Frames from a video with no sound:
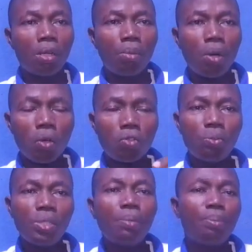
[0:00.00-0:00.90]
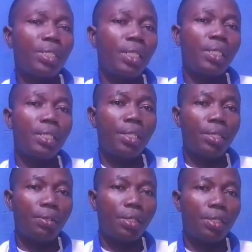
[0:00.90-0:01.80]
But what will be the percentage
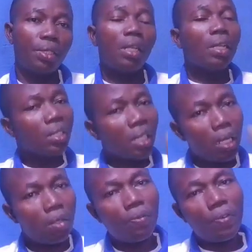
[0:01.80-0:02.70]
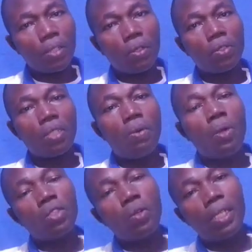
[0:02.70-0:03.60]
increase? There are a lot of factors that will
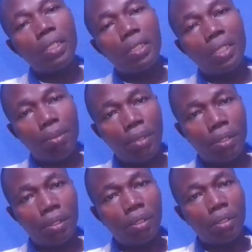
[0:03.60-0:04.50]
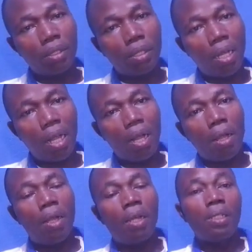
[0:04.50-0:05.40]
actually determine
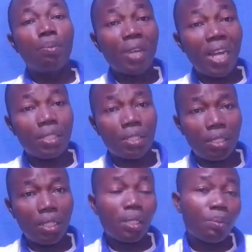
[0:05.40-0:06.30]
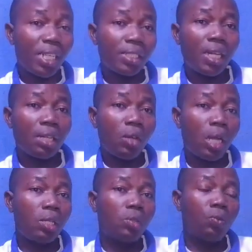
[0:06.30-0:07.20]
the price tag you
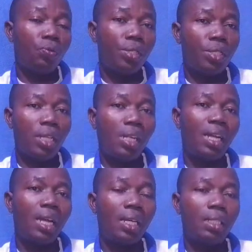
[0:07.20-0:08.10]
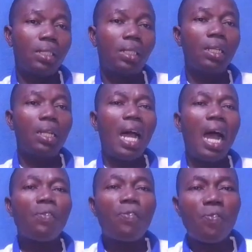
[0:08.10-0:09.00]
are going to fix there, and
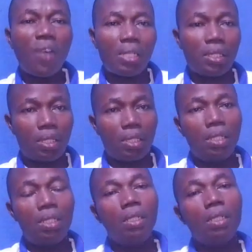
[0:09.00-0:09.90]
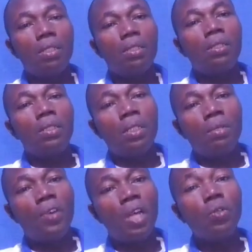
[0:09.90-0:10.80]
how fast the
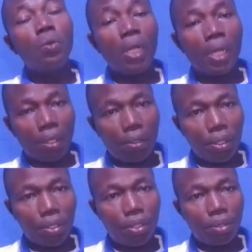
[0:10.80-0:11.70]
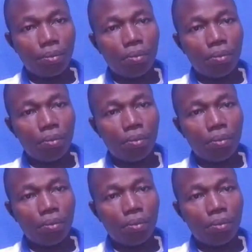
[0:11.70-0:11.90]
value will increase.